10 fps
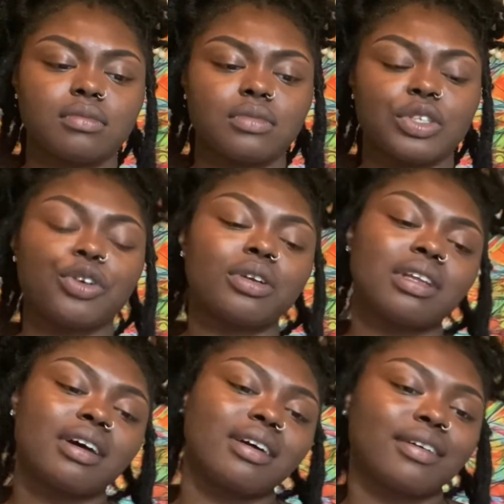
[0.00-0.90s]
your
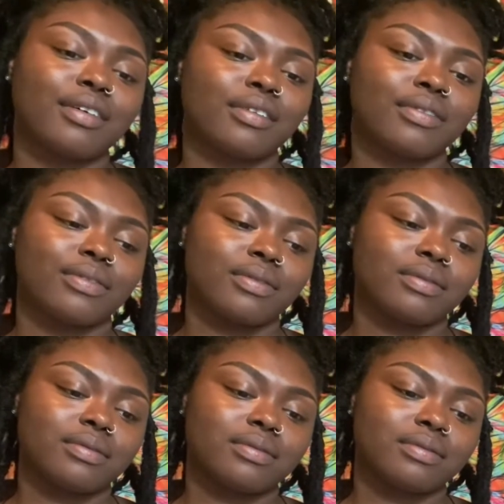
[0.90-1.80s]
love,
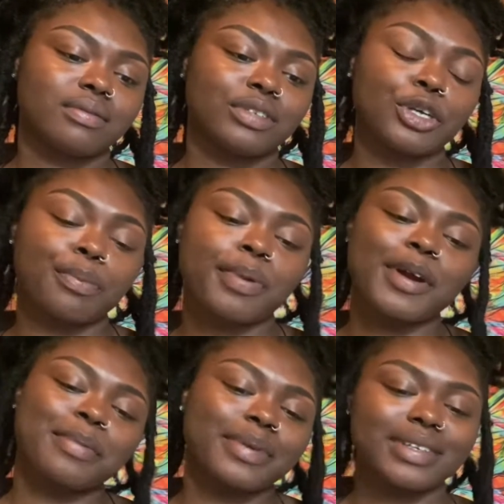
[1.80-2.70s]
your
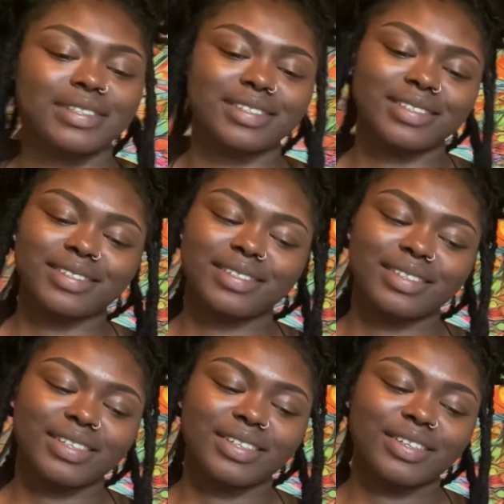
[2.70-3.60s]
purpose
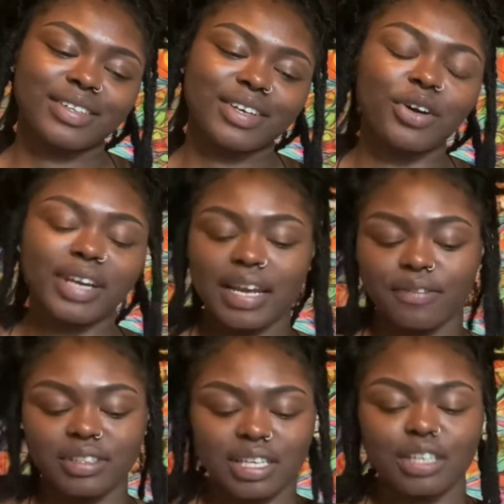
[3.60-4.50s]
on
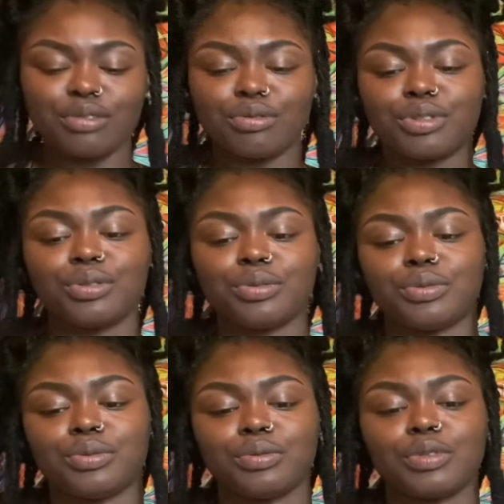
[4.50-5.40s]
everything you
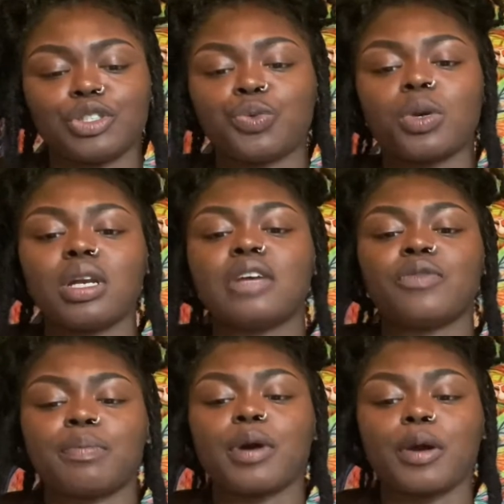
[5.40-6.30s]
do, because you want to live
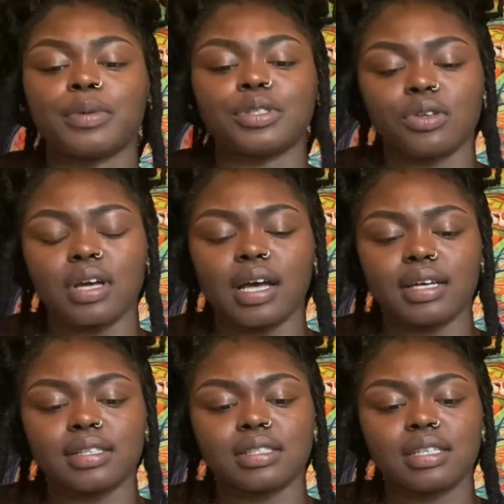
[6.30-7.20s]
with purpose, you
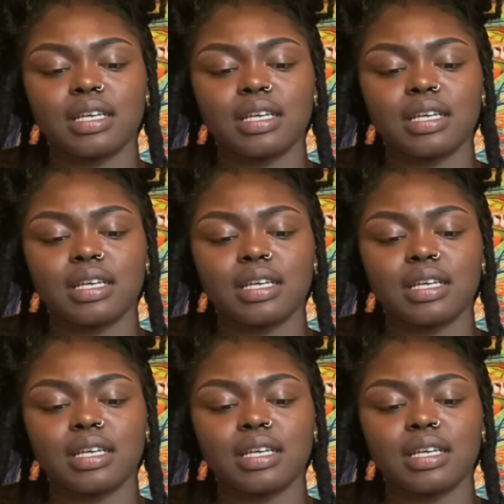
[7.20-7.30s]
guys.